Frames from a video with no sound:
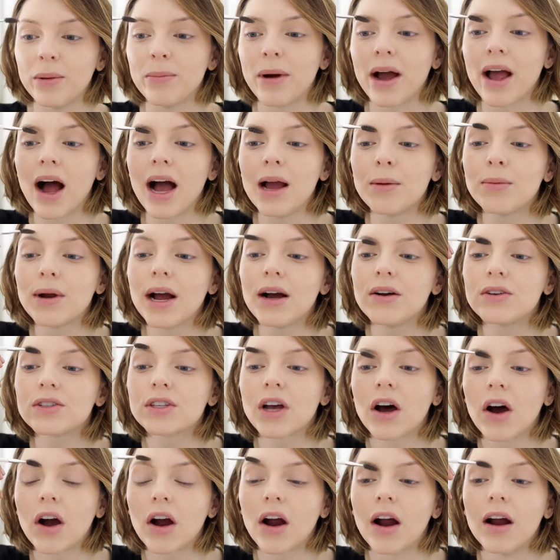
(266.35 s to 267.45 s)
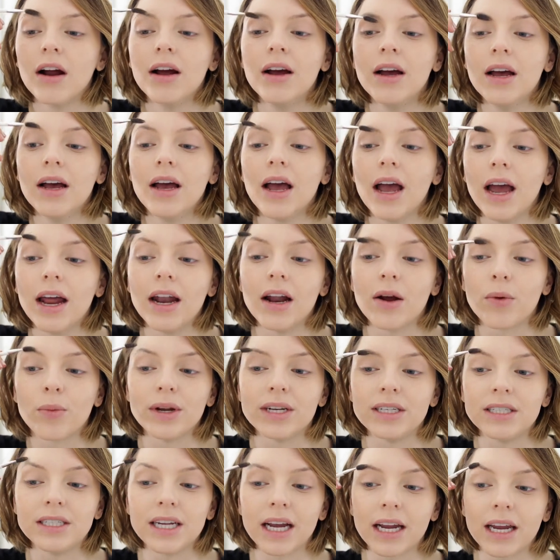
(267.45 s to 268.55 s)
My eyebrows are in a
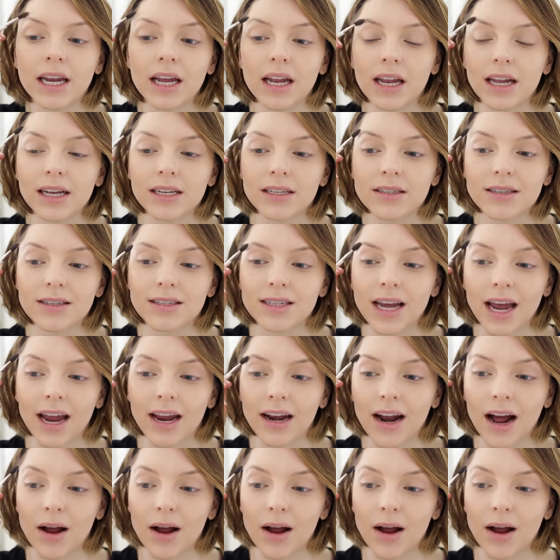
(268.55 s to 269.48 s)
ridiculous state.